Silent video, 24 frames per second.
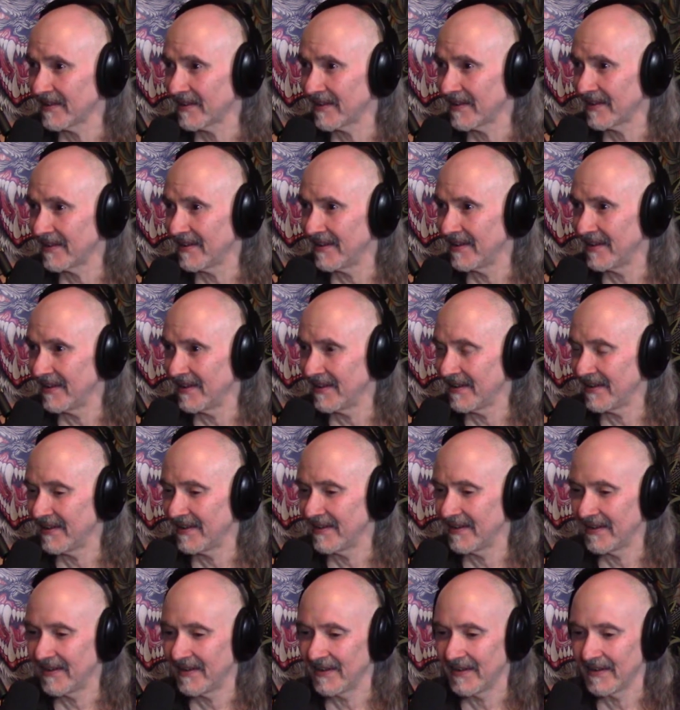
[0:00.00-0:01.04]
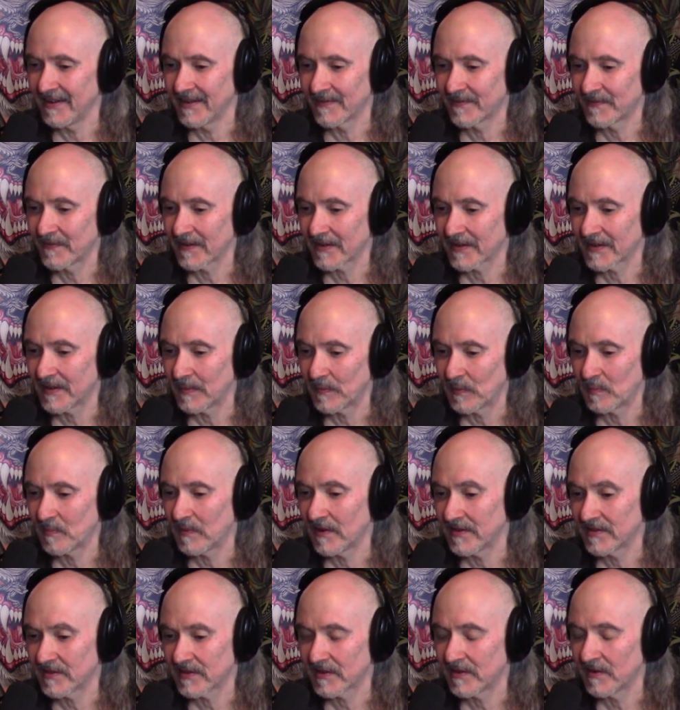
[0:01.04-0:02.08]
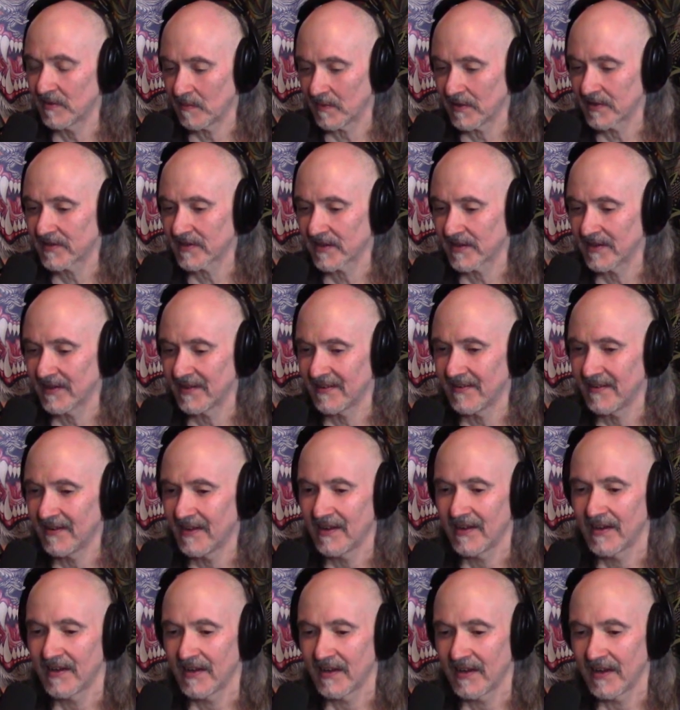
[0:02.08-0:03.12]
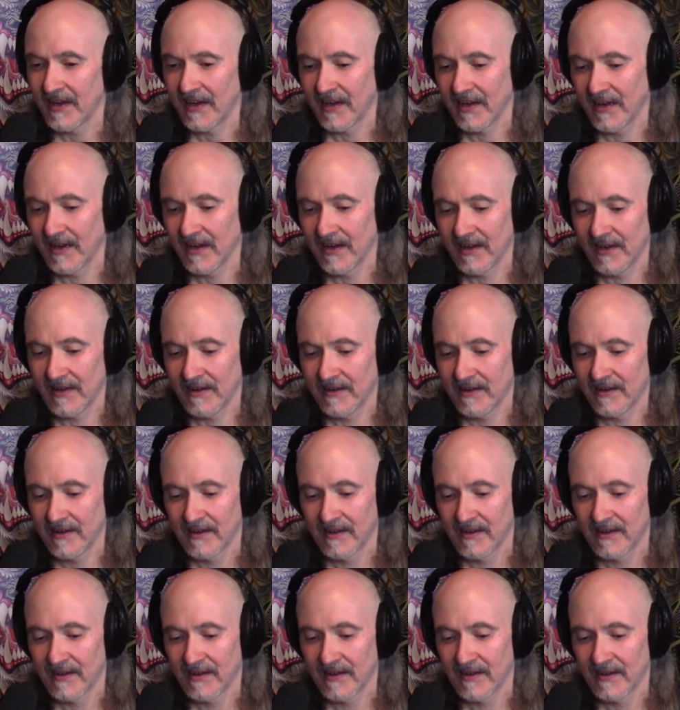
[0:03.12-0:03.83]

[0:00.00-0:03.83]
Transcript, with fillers: Yeah, uh, a couple months ago, a month ago, and